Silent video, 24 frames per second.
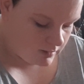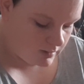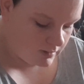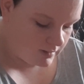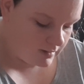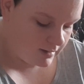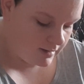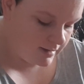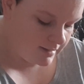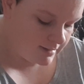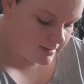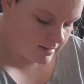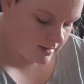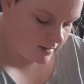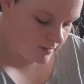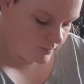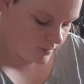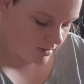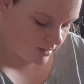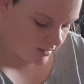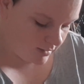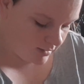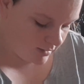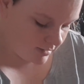These are
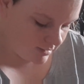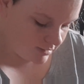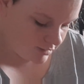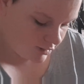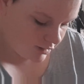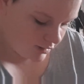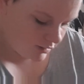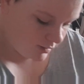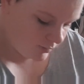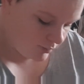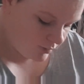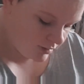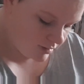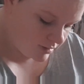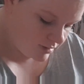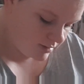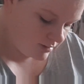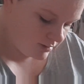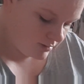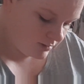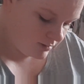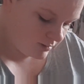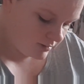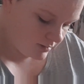my eyeshadow
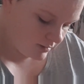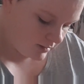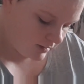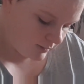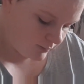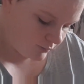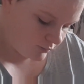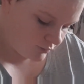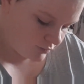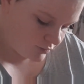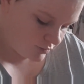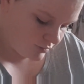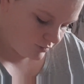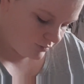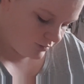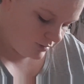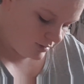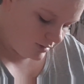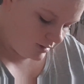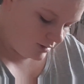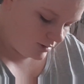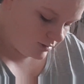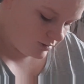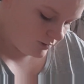brushes. I will show you
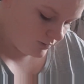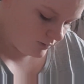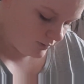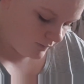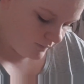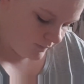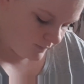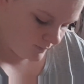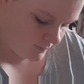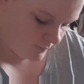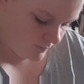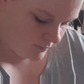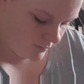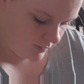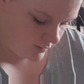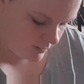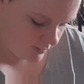each of them.